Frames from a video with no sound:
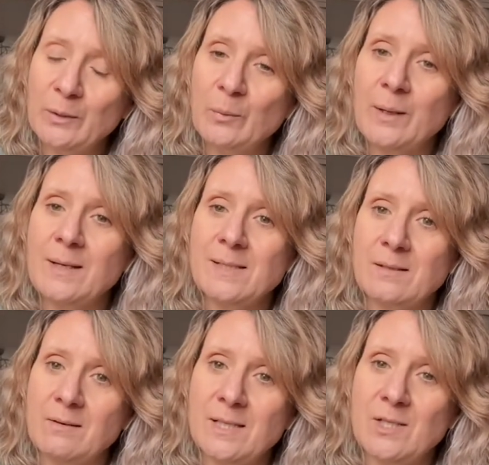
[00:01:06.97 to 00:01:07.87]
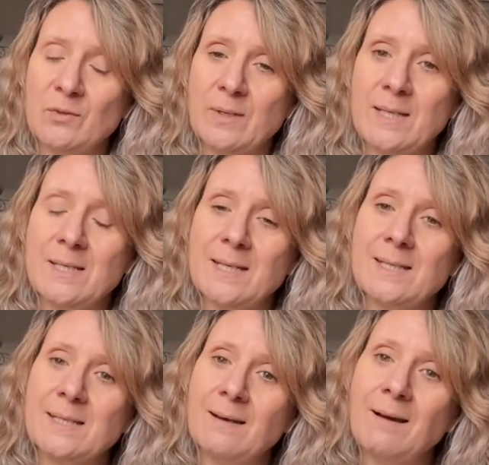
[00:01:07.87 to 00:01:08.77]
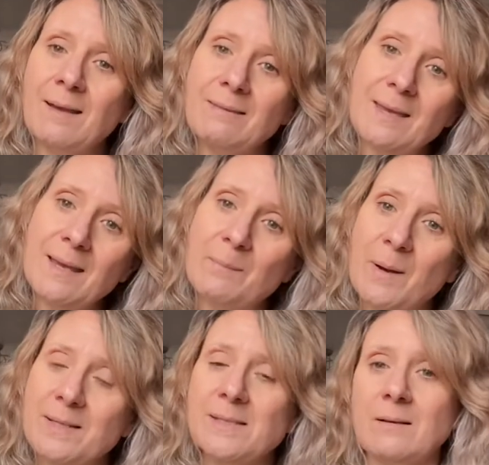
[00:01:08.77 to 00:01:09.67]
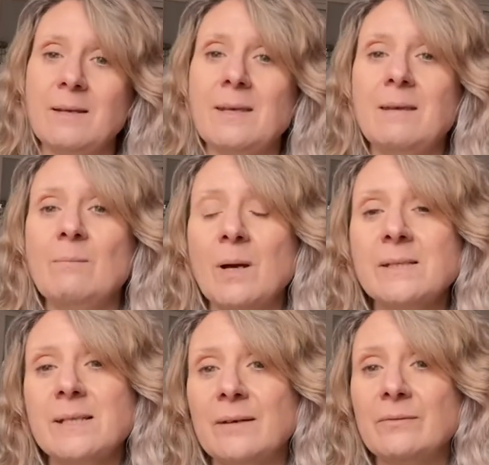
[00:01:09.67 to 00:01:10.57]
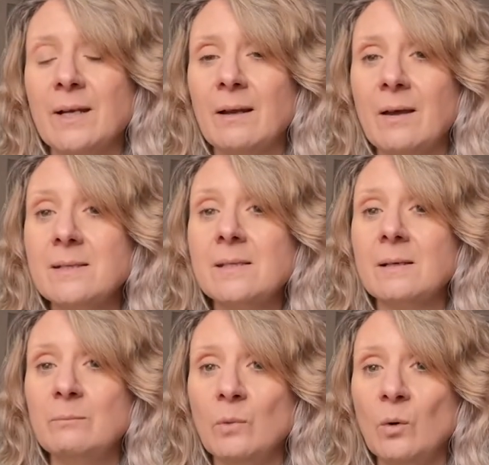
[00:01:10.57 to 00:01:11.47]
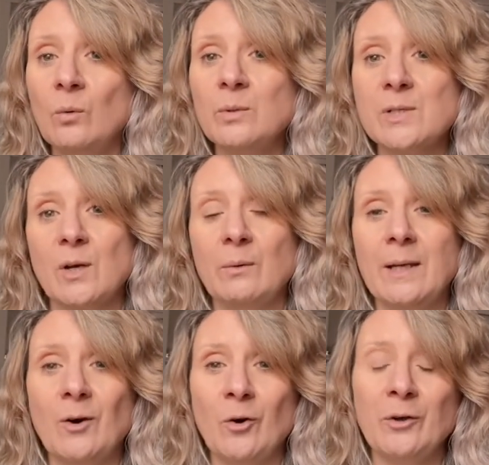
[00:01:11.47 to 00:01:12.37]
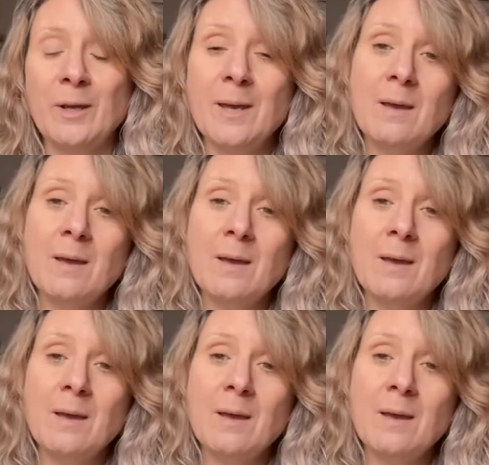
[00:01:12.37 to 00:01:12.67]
when I started to read it, I think my psyche must have realised that more was going on,